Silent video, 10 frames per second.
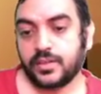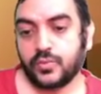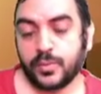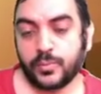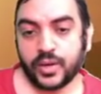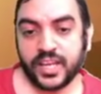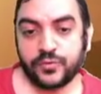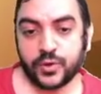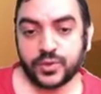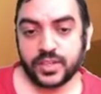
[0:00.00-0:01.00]

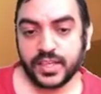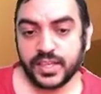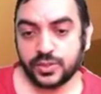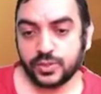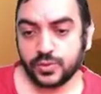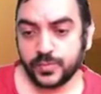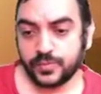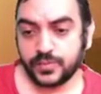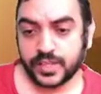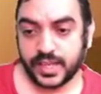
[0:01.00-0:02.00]
1.943 into
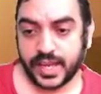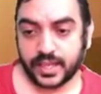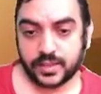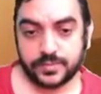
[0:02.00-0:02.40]
3 lakh.